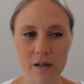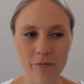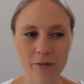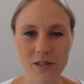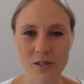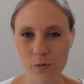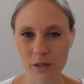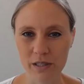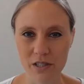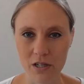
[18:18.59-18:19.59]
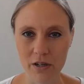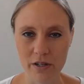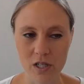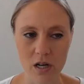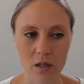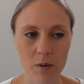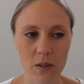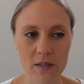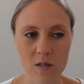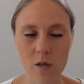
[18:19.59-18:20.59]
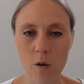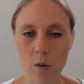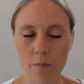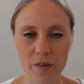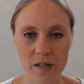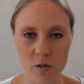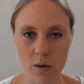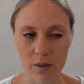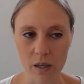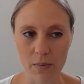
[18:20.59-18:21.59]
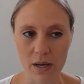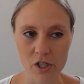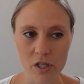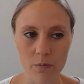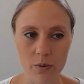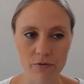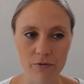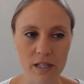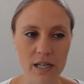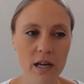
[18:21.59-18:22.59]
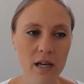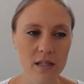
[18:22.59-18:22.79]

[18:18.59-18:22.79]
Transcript: It feels weird to not talk about it, so that's why I'm going to mention it briefly.